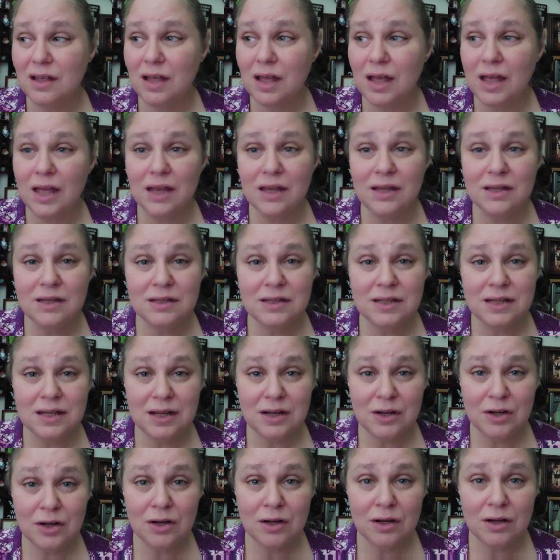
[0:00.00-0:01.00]
and
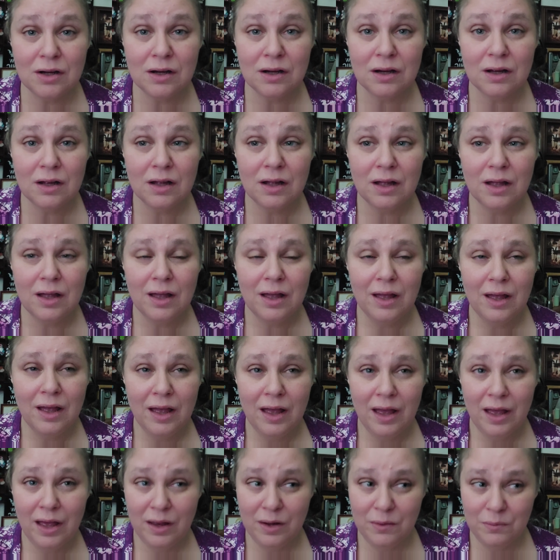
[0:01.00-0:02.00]
here
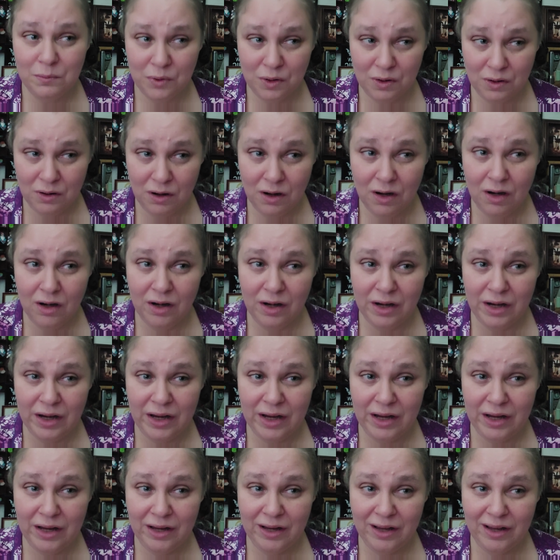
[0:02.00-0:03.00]
and
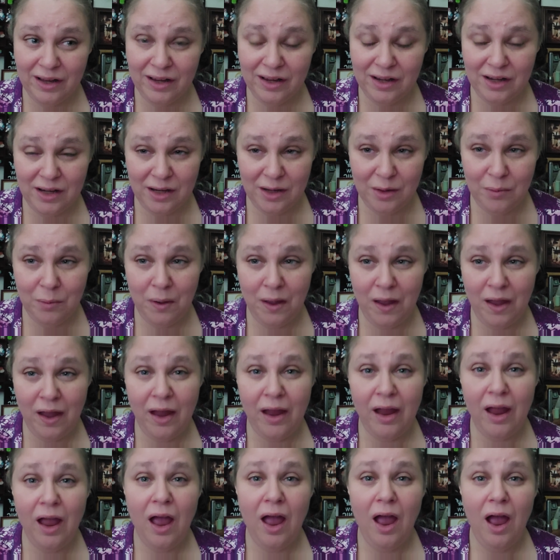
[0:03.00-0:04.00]
Mercari and
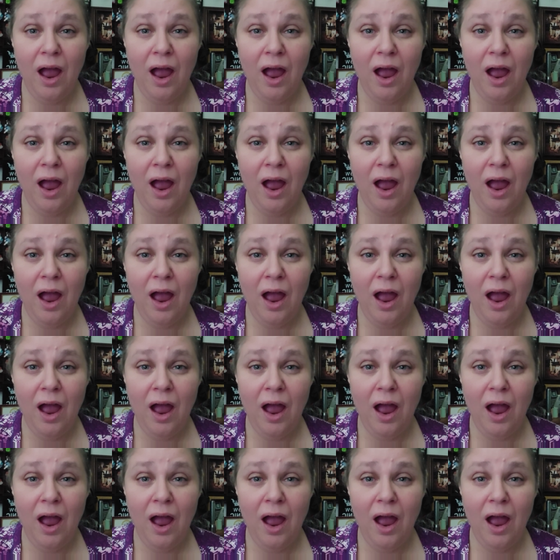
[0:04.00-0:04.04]
eBay,